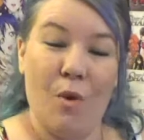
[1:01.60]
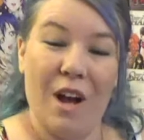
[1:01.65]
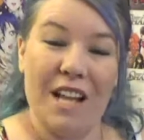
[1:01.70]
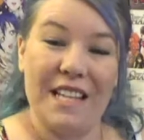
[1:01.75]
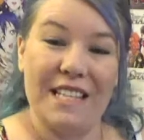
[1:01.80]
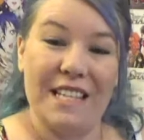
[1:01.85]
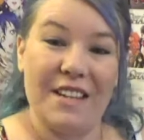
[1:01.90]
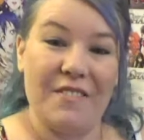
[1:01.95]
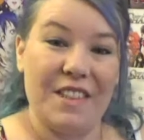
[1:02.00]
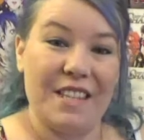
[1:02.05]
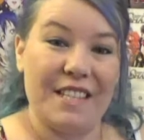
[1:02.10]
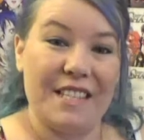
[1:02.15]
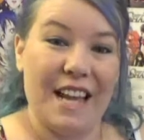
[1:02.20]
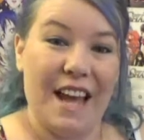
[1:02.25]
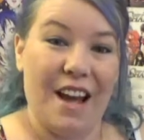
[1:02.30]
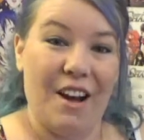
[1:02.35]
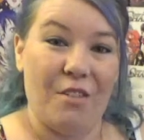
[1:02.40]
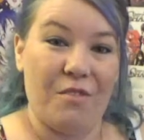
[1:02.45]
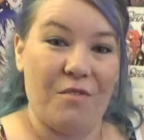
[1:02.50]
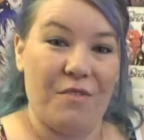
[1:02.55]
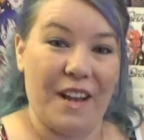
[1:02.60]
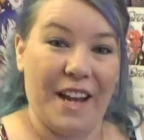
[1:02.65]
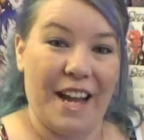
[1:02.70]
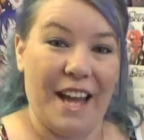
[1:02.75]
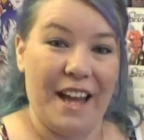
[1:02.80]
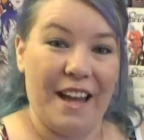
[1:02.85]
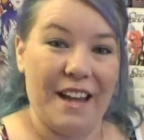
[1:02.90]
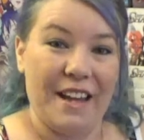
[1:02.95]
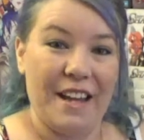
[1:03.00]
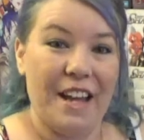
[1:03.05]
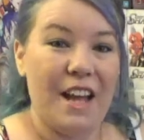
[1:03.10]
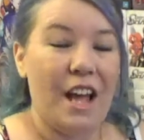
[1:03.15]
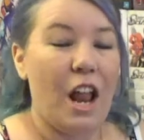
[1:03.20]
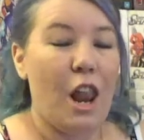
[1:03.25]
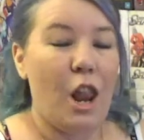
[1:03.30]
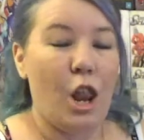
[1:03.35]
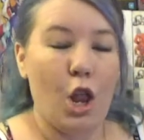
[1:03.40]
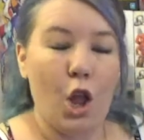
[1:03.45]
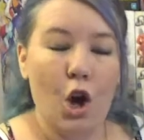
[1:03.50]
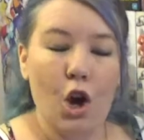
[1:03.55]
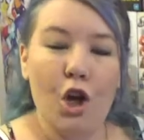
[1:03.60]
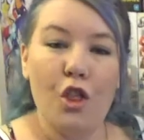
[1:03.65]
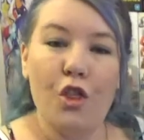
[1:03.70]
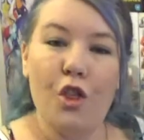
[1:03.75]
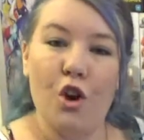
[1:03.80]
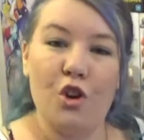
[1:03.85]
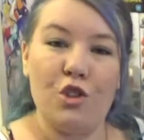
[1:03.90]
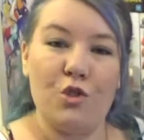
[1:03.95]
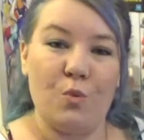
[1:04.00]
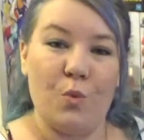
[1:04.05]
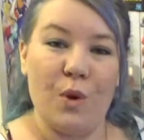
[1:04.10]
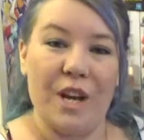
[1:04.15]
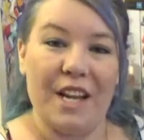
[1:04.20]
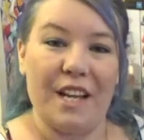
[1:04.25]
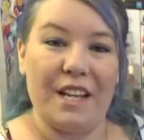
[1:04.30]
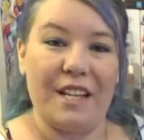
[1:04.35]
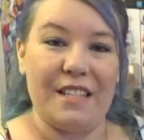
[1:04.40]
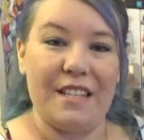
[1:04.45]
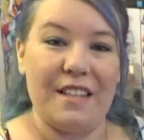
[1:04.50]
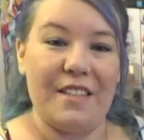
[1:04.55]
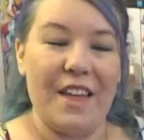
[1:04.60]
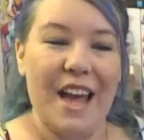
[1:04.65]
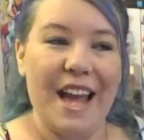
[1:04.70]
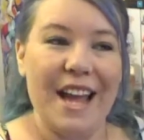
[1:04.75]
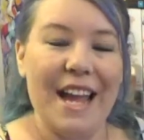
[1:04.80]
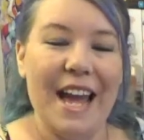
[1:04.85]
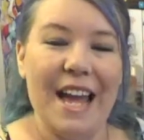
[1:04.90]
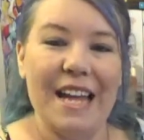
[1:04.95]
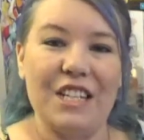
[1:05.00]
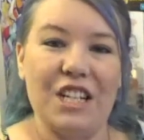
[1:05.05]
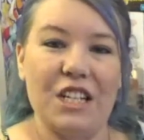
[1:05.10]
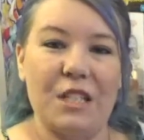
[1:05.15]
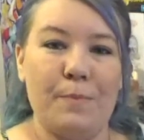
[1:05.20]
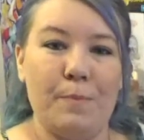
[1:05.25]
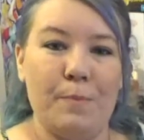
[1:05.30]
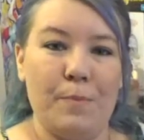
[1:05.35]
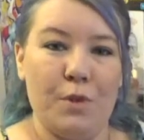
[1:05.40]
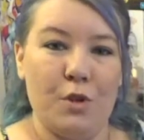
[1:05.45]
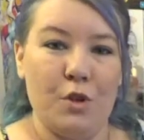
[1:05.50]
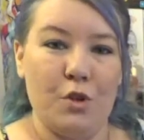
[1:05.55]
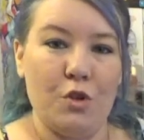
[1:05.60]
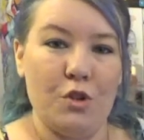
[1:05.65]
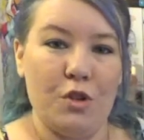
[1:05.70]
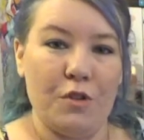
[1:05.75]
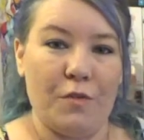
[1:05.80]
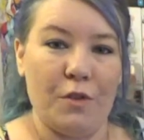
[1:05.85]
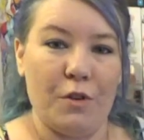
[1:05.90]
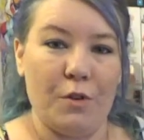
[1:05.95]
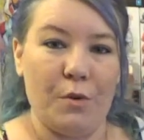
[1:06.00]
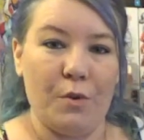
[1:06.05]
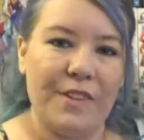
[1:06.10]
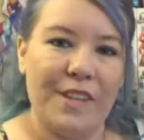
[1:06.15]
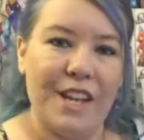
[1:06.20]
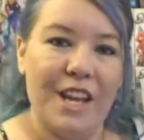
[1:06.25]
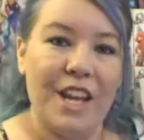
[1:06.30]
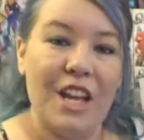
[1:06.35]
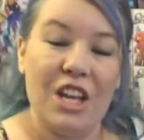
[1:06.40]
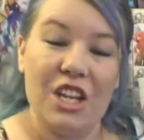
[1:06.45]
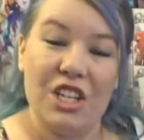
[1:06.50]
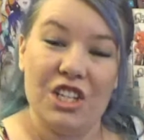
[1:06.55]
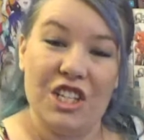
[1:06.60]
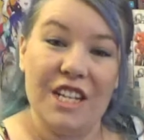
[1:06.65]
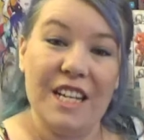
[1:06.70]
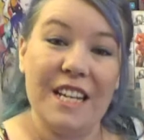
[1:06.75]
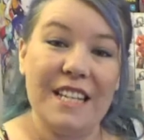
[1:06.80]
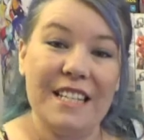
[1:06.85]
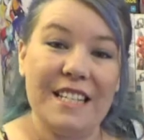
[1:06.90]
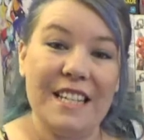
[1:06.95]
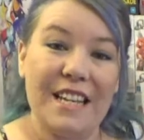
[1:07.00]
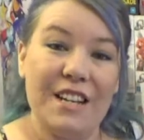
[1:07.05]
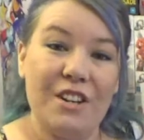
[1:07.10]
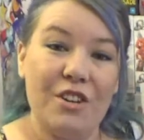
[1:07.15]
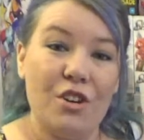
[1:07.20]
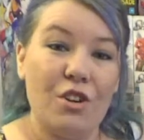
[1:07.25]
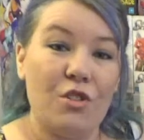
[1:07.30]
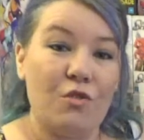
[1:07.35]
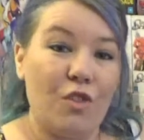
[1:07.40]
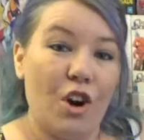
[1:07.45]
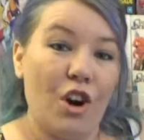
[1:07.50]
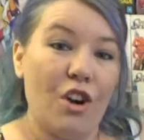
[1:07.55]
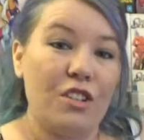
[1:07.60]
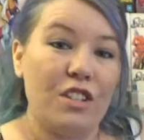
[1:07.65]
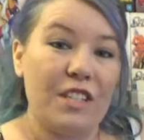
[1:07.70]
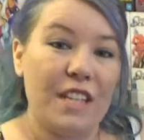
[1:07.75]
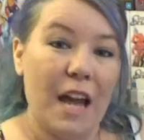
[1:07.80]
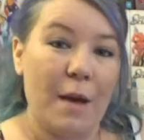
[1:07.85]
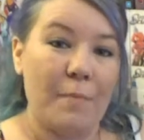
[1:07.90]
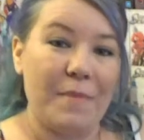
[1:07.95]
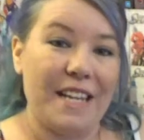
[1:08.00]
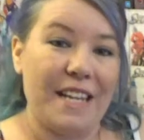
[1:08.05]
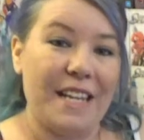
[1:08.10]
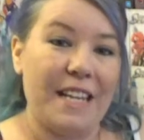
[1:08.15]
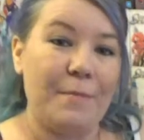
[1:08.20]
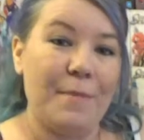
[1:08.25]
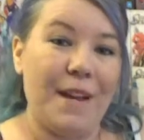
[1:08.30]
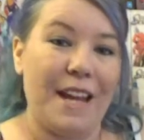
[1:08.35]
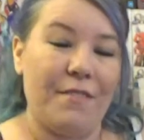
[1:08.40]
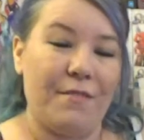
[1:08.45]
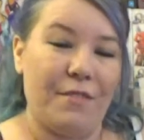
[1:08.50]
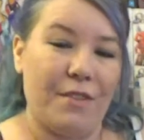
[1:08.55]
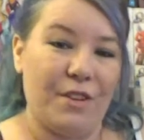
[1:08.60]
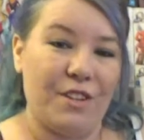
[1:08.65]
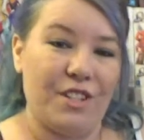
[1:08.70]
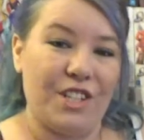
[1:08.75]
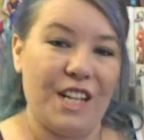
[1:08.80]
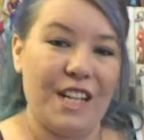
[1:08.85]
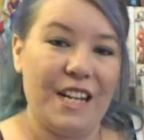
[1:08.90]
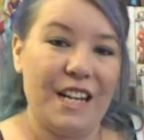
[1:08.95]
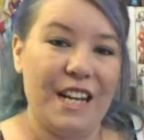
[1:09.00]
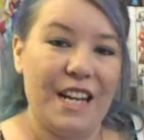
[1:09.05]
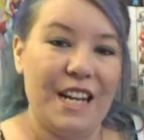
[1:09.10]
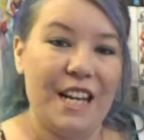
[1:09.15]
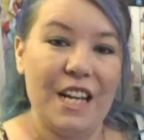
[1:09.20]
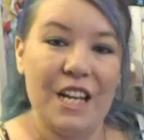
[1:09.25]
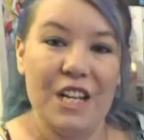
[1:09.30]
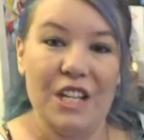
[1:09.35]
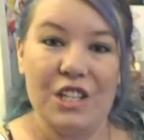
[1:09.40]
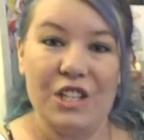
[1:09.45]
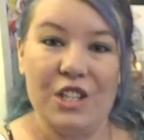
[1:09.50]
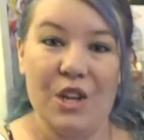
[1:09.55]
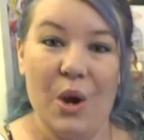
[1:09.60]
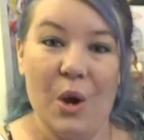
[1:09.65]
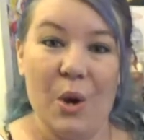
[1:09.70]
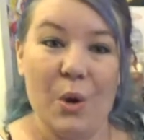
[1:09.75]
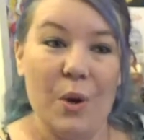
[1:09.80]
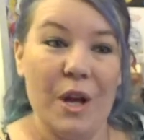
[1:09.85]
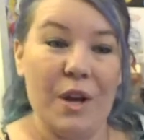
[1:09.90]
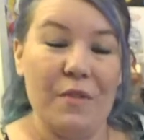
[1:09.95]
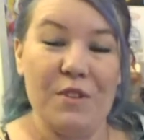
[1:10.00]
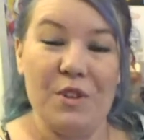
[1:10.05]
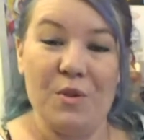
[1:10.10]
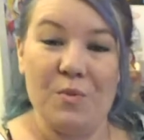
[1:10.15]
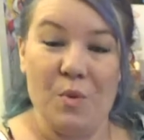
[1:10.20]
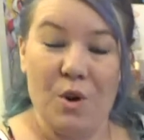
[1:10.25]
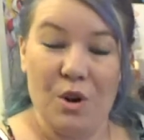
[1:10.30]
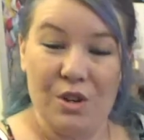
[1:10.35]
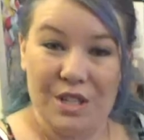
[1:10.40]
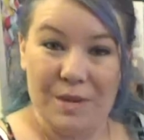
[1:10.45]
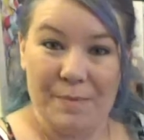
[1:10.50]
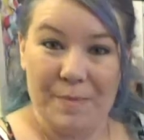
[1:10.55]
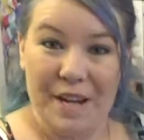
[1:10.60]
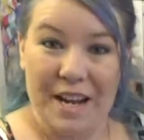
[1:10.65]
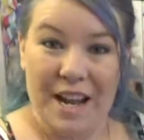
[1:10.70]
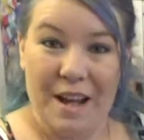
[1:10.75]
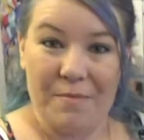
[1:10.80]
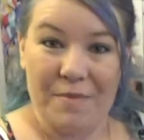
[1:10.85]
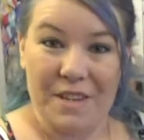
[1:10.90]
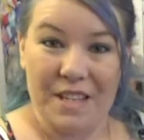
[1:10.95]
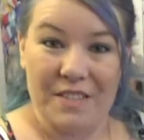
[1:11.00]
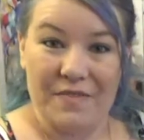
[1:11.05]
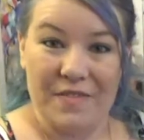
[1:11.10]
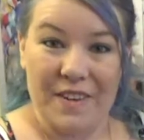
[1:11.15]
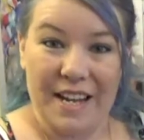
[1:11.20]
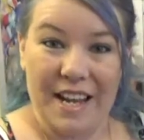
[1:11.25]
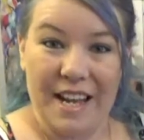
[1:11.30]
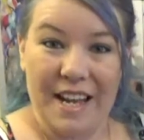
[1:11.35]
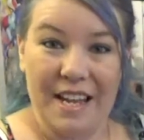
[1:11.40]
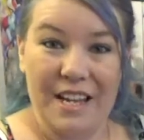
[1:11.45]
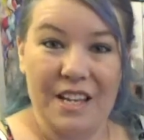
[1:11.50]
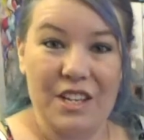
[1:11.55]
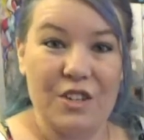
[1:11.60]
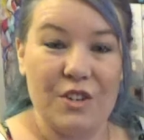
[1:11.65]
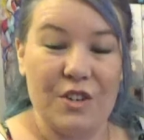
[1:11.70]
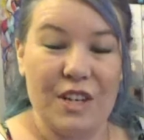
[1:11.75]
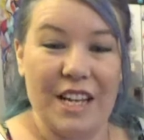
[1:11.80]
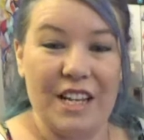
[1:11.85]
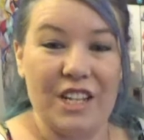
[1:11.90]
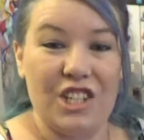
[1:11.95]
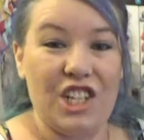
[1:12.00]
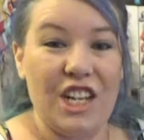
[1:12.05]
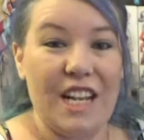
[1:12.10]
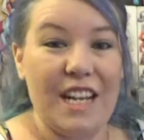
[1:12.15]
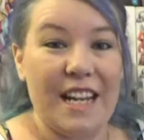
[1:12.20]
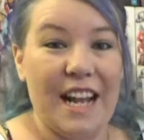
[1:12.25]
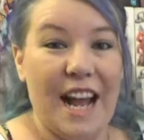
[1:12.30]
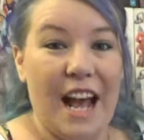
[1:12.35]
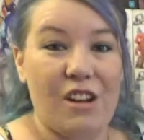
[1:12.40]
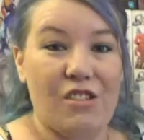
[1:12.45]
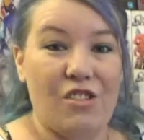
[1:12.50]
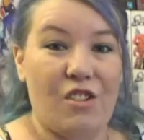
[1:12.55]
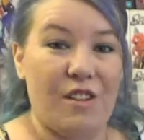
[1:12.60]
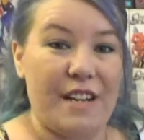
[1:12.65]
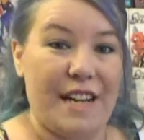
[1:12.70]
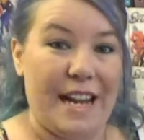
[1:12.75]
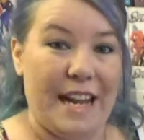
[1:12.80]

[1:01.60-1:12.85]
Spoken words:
1/7 scale figure. Look at those wings, they are just beautiful. She is in her Rose Yami Hime version, so if you want to pick up this figure, you can check it out on